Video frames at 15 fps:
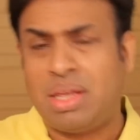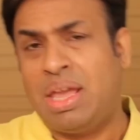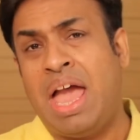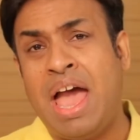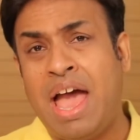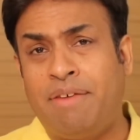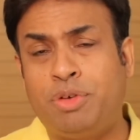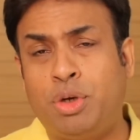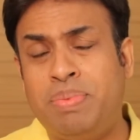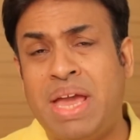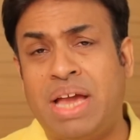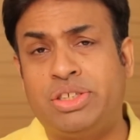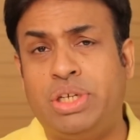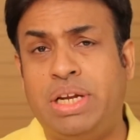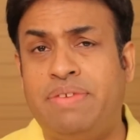I have to be
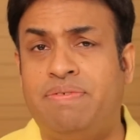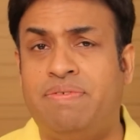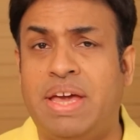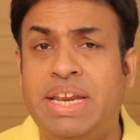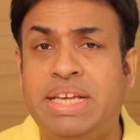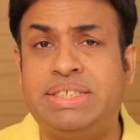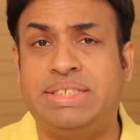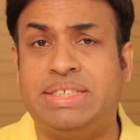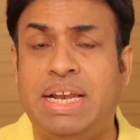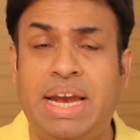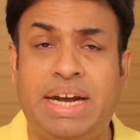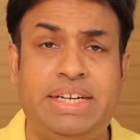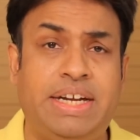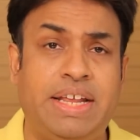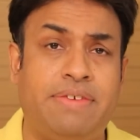actually very
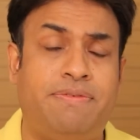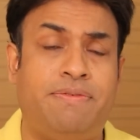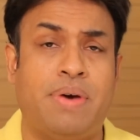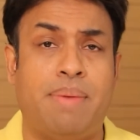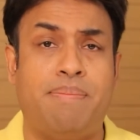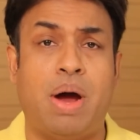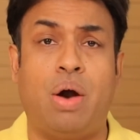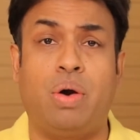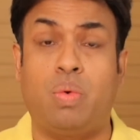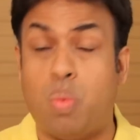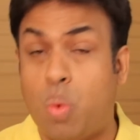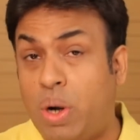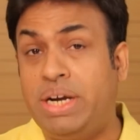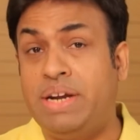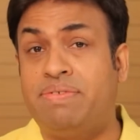selective about
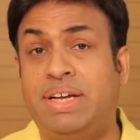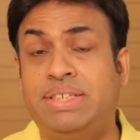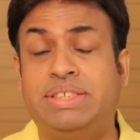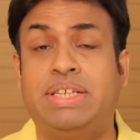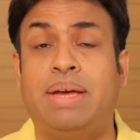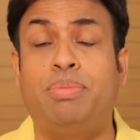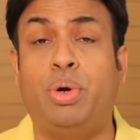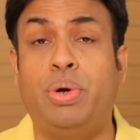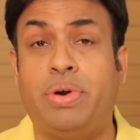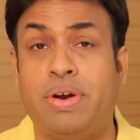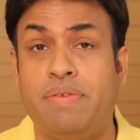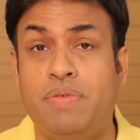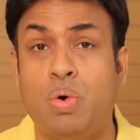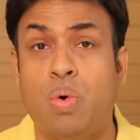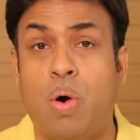what devices I'm going to
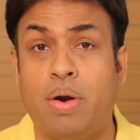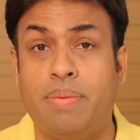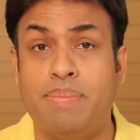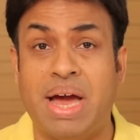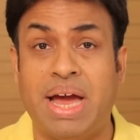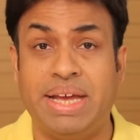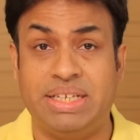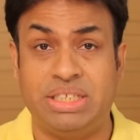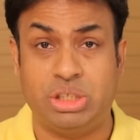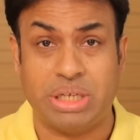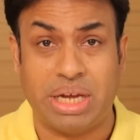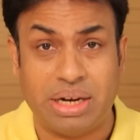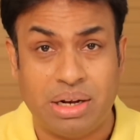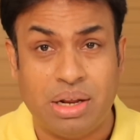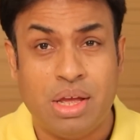review on my
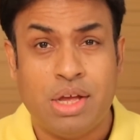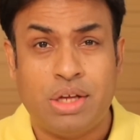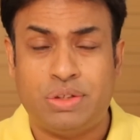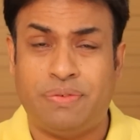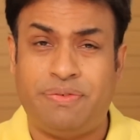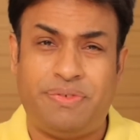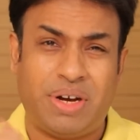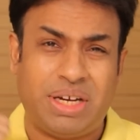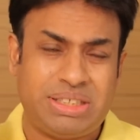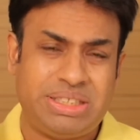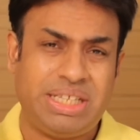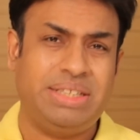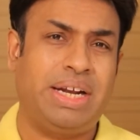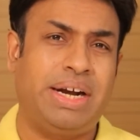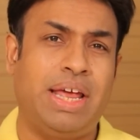channel. So first
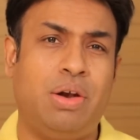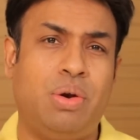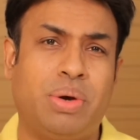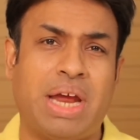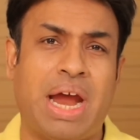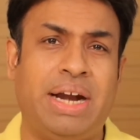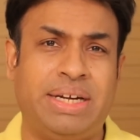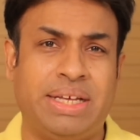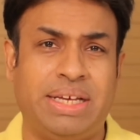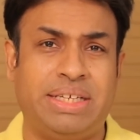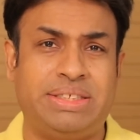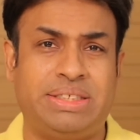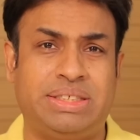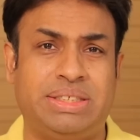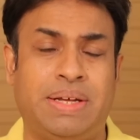thing that I look at
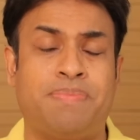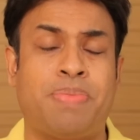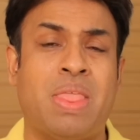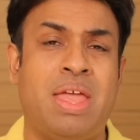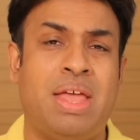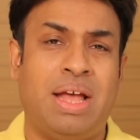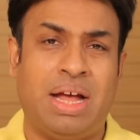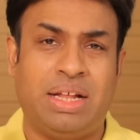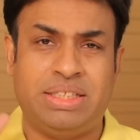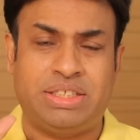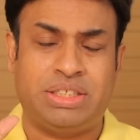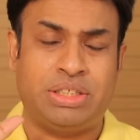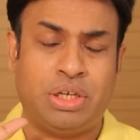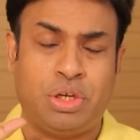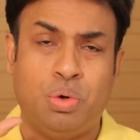is,
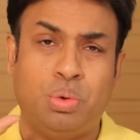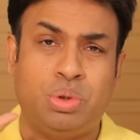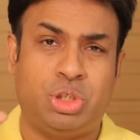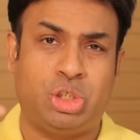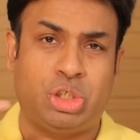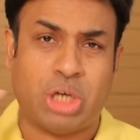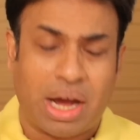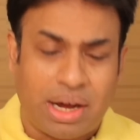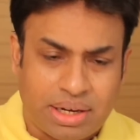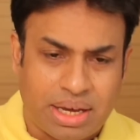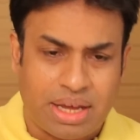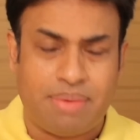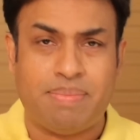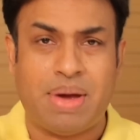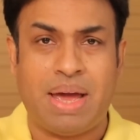this is a huge chunk
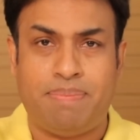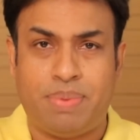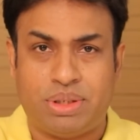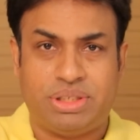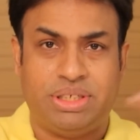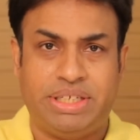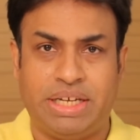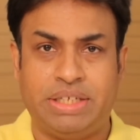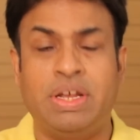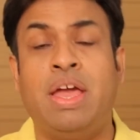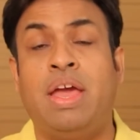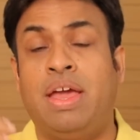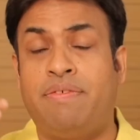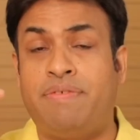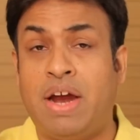in my percentage,
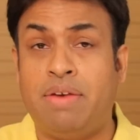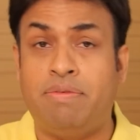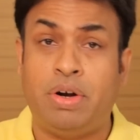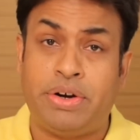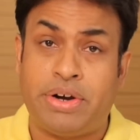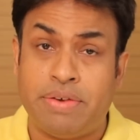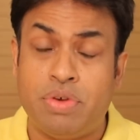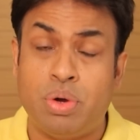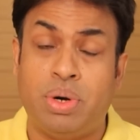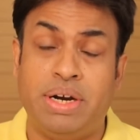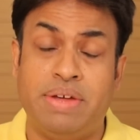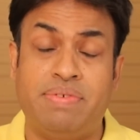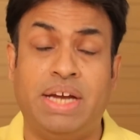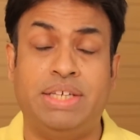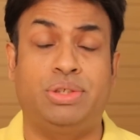if I will review a
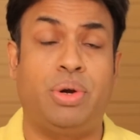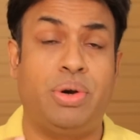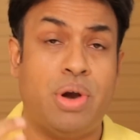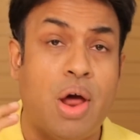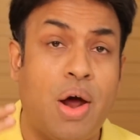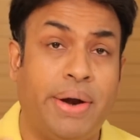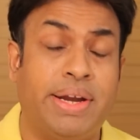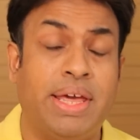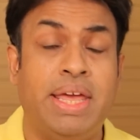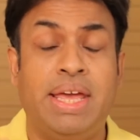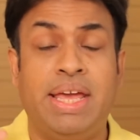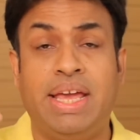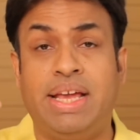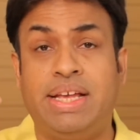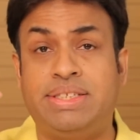device or not,
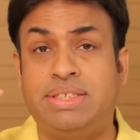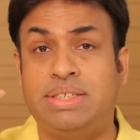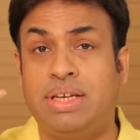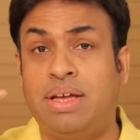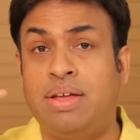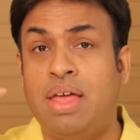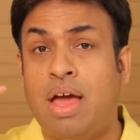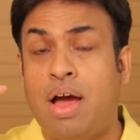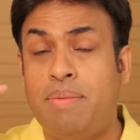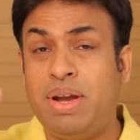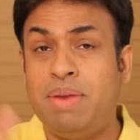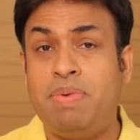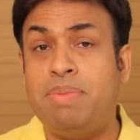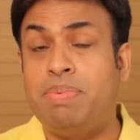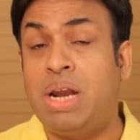is how
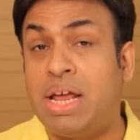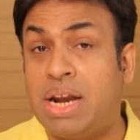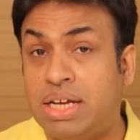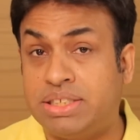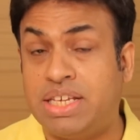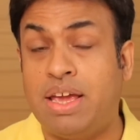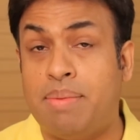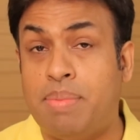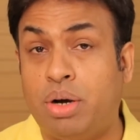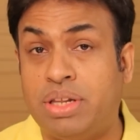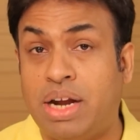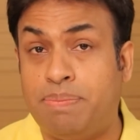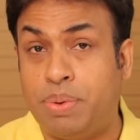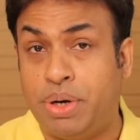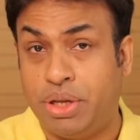many people are asking about
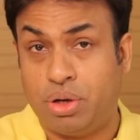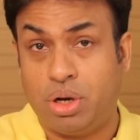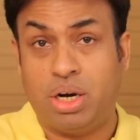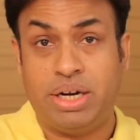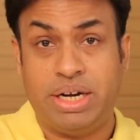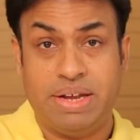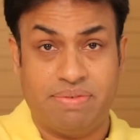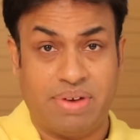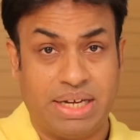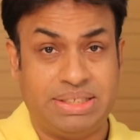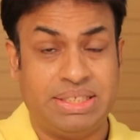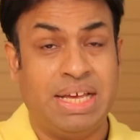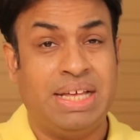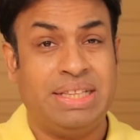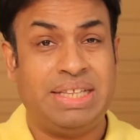that particular
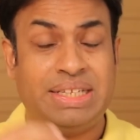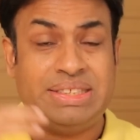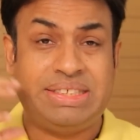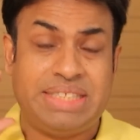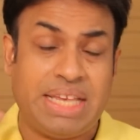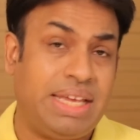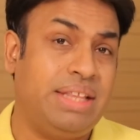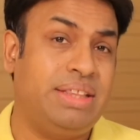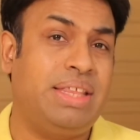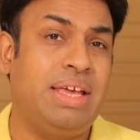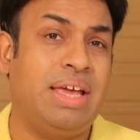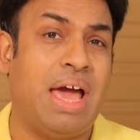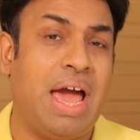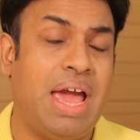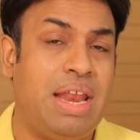device. Then second
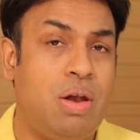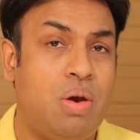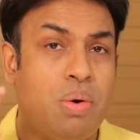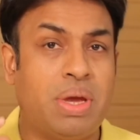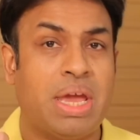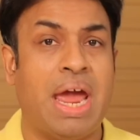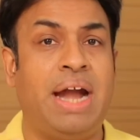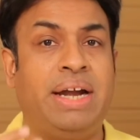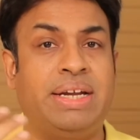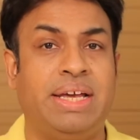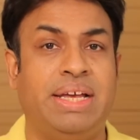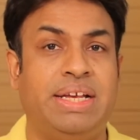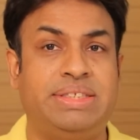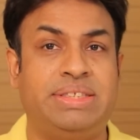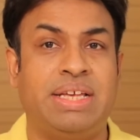thing I look at
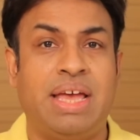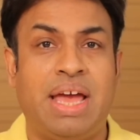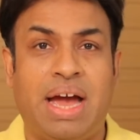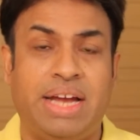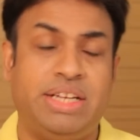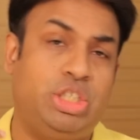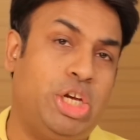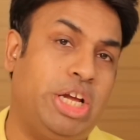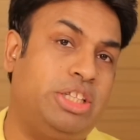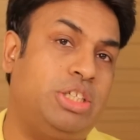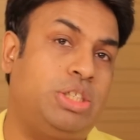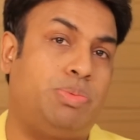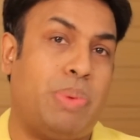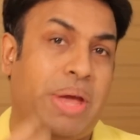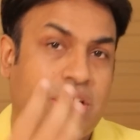is, I check the
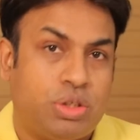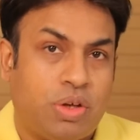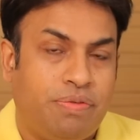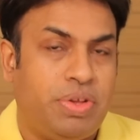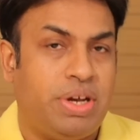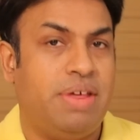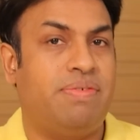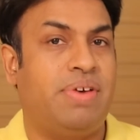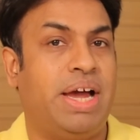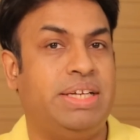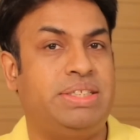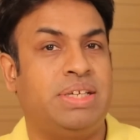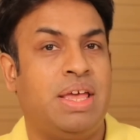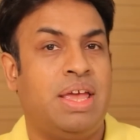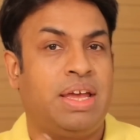specs of the
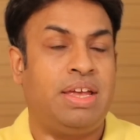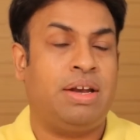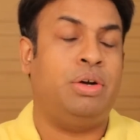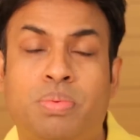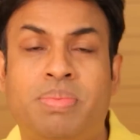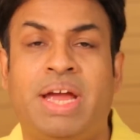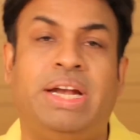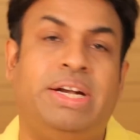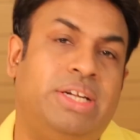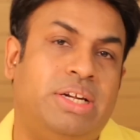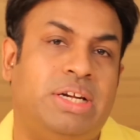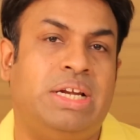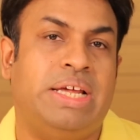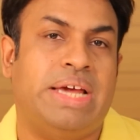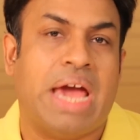device, do my
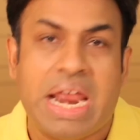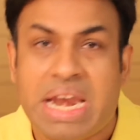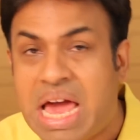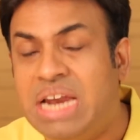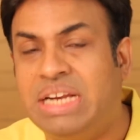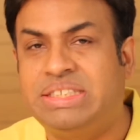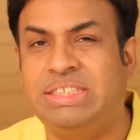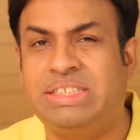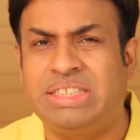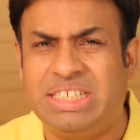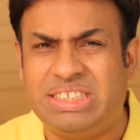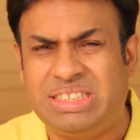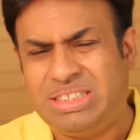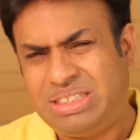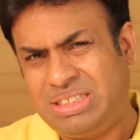internal
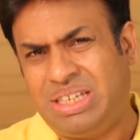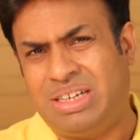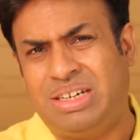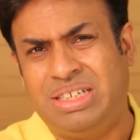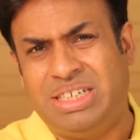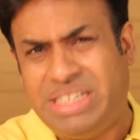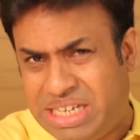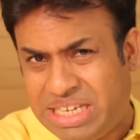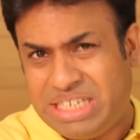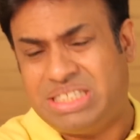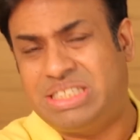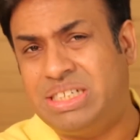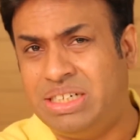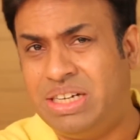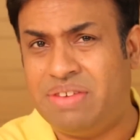analysis. Is this a
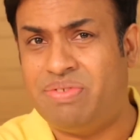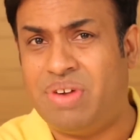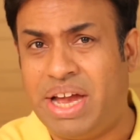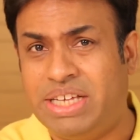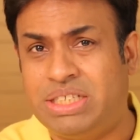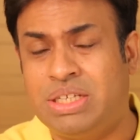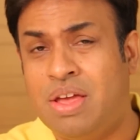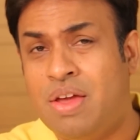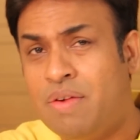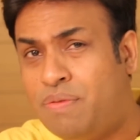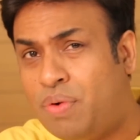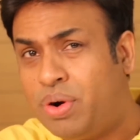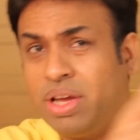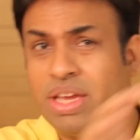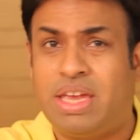decent device
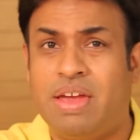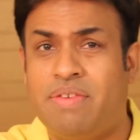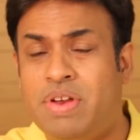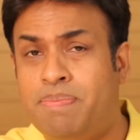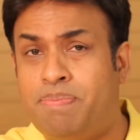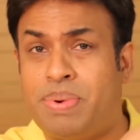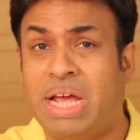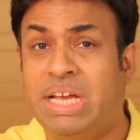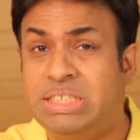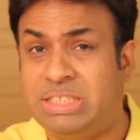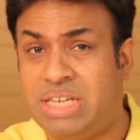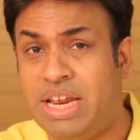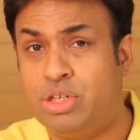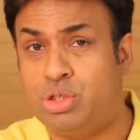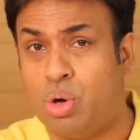for a given
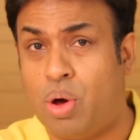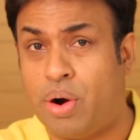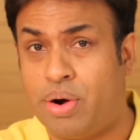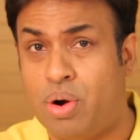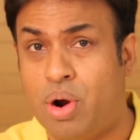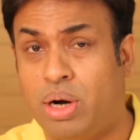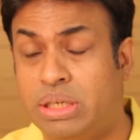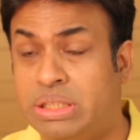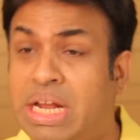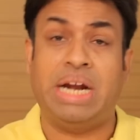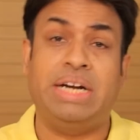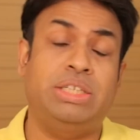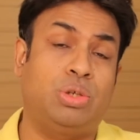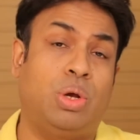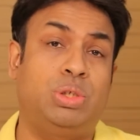price range or not?
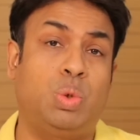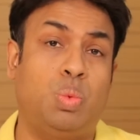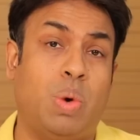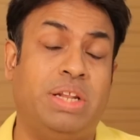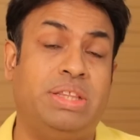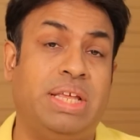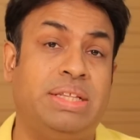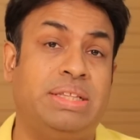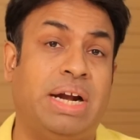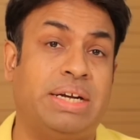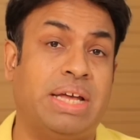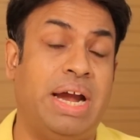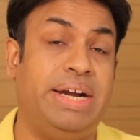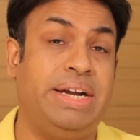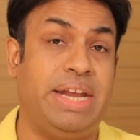That is also one thing that
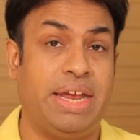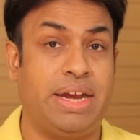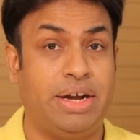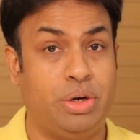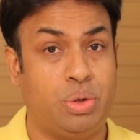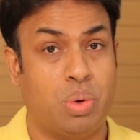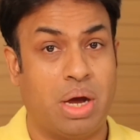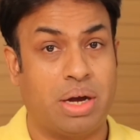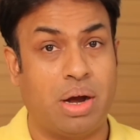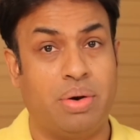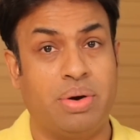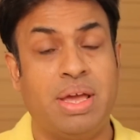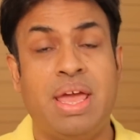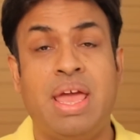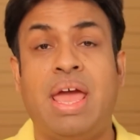I take into account.